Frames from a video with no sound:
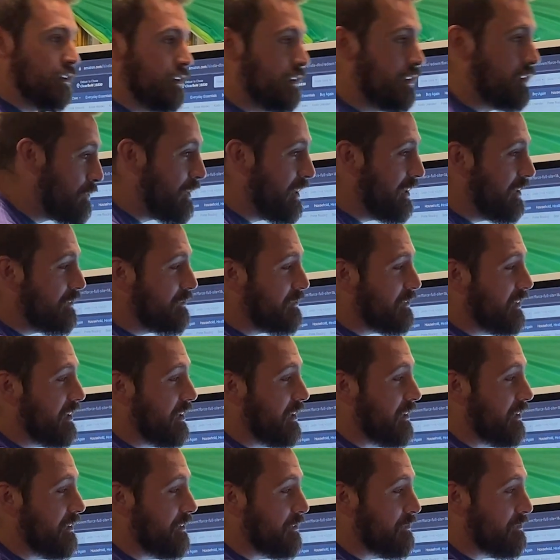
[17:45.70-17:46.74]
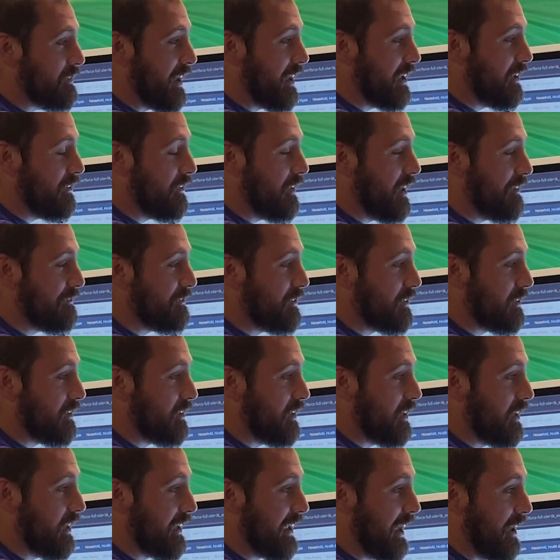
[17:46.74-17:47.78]
Right over here on the right, you'll have your
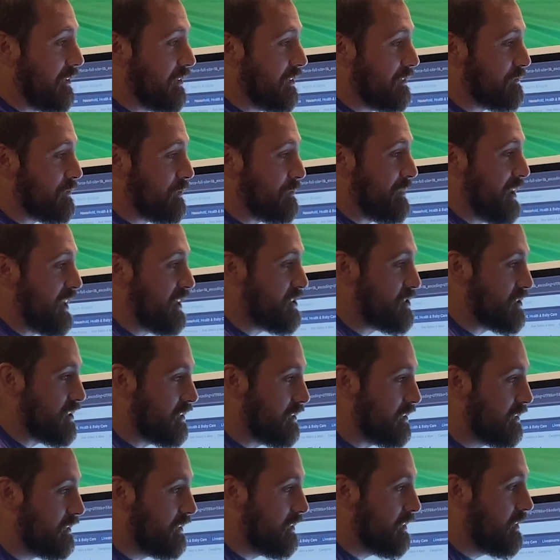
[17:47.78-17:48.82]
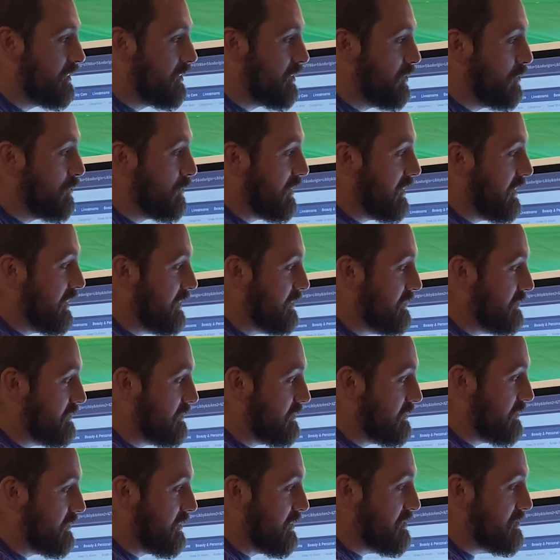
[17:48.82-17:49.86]
account information. You can hit
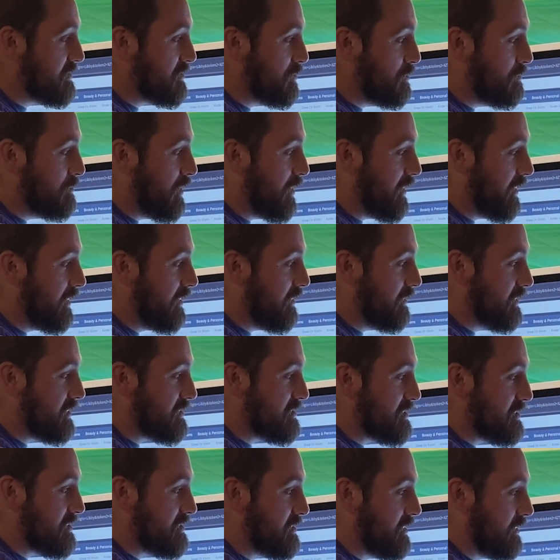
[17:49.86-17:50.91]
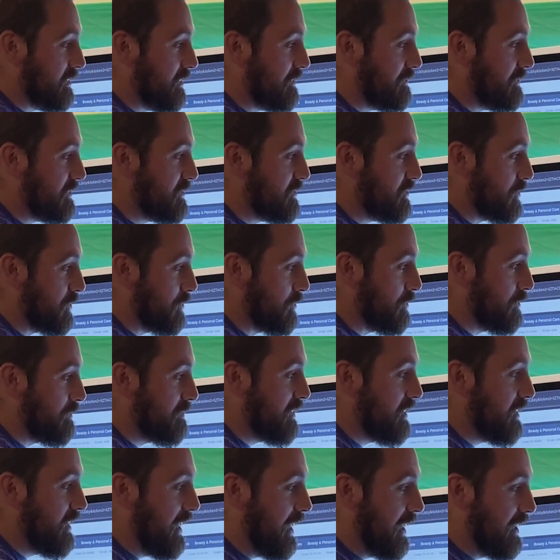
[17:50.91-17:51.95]
this little bar here that says deliver to,
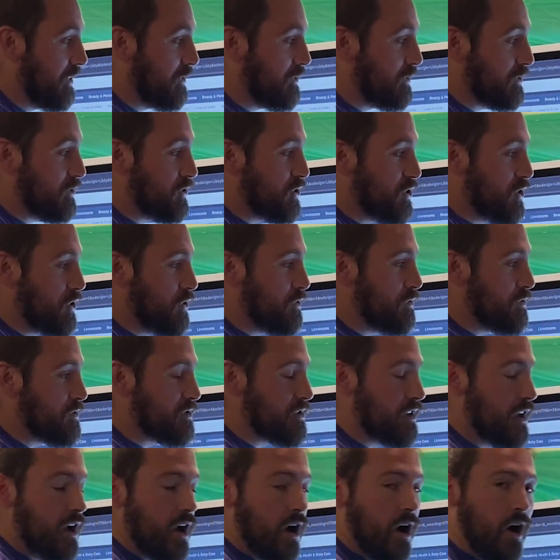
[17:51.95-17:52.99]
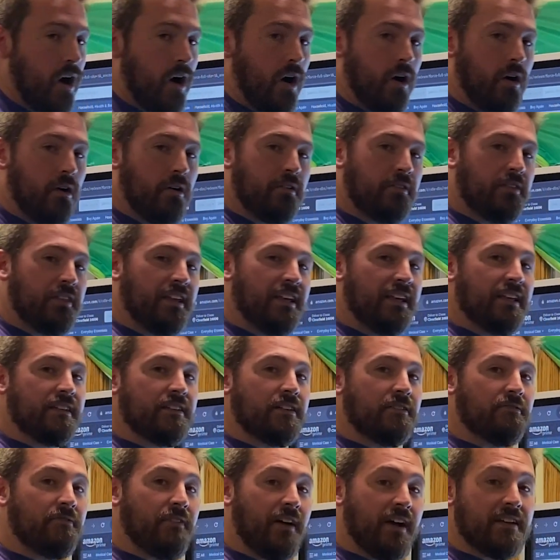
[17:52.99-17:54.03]
and you can choose all the
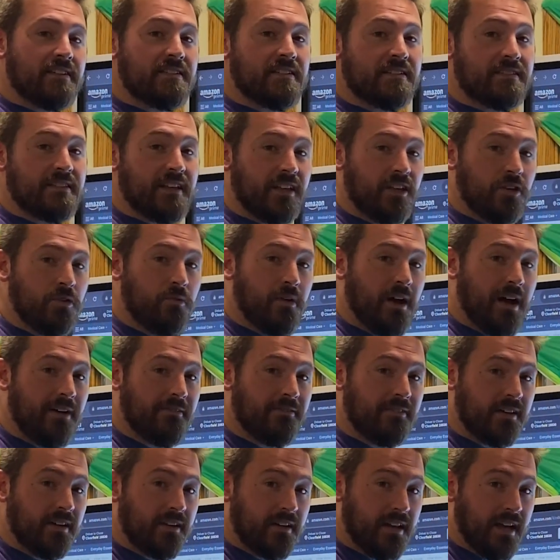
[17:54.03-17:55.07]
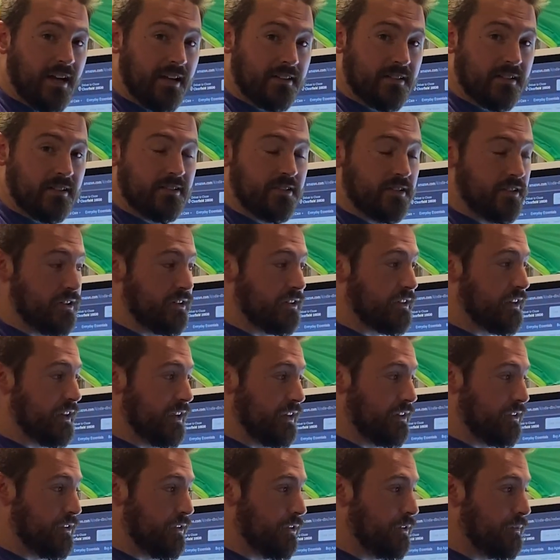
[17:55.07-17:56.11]
devices that you have connected to your
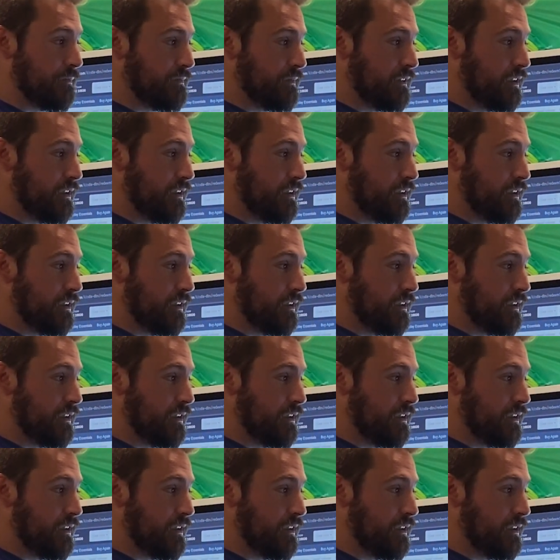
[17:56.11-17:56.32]
Kindle.